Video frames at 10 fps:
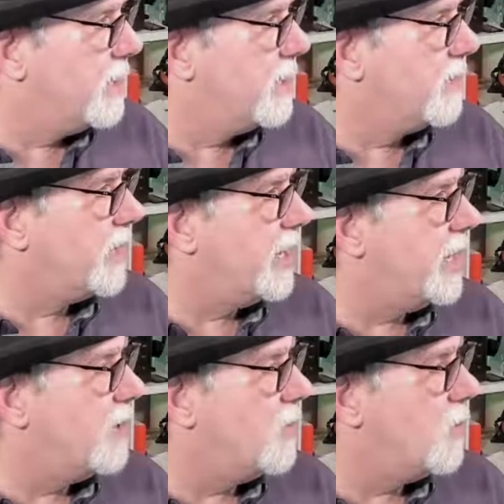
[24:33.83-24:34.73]
Okay,
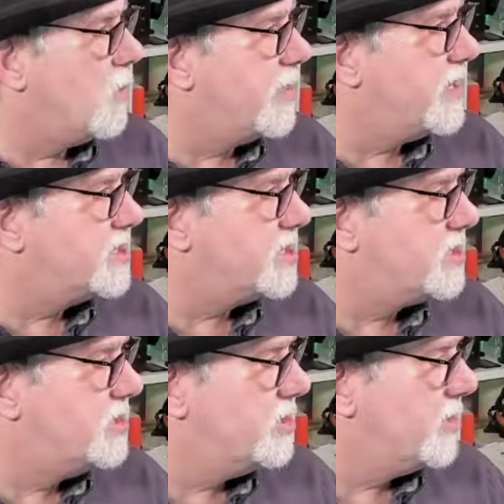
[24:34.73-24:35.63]
and what this
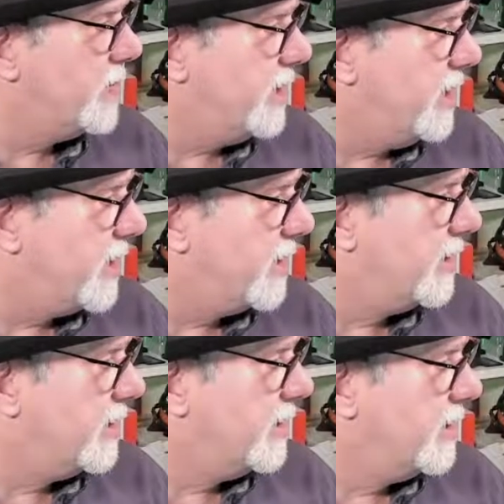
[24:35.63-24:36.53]
is doing here
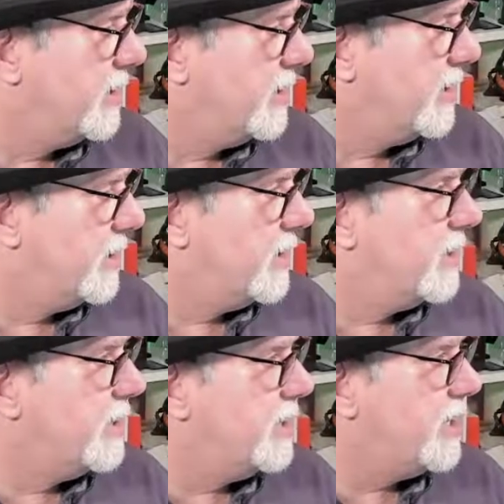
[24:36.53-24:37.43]

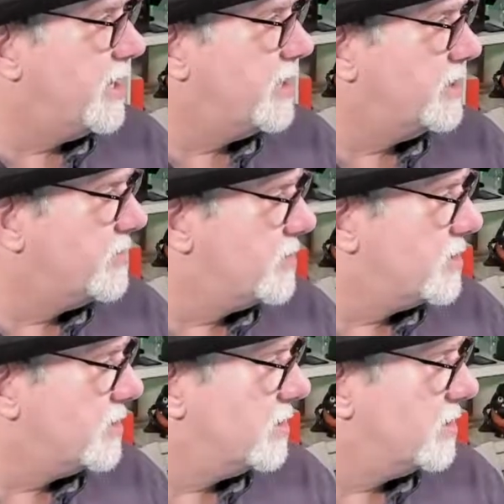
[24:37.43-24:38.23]
is... Oops.